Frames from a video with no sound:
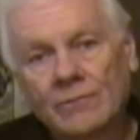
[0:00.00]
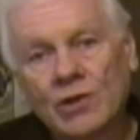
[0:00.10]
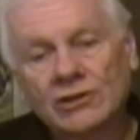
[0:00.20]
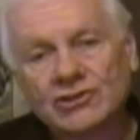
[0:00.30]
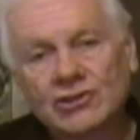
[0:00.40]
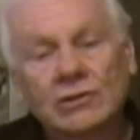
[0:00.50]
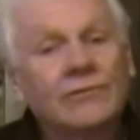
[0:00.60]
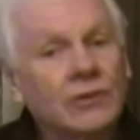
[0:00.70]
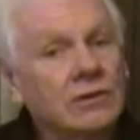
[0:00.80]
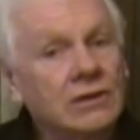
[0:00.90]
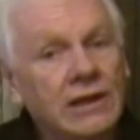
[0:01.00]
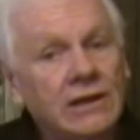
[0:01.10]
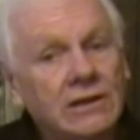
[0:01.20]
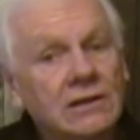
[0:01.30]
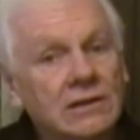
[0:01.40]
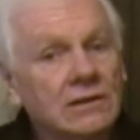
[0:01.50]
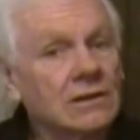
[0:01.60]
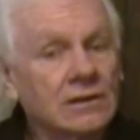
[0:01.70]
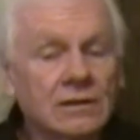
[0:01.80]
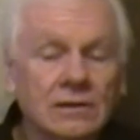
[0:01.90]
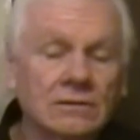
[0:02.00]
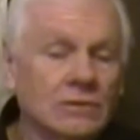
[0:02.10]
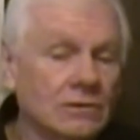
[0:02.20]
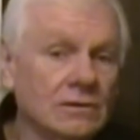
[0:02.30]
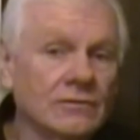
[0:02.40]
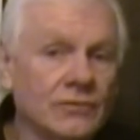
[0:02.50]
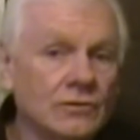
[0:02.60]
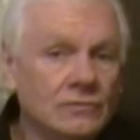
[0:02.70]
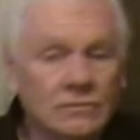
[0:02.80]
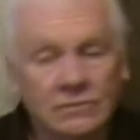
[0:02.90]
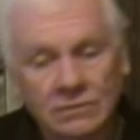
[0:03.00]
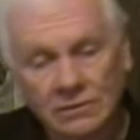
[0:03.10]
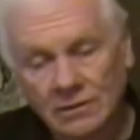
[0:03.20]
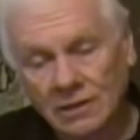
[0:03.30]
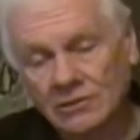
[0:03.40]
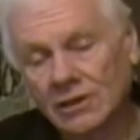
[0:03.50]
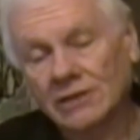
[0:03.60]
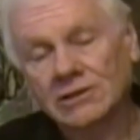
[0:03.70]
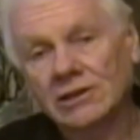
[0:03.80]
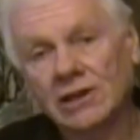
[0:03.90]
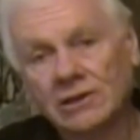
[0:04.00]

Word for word: uh, I'm not sure if you're Canadian or if you're not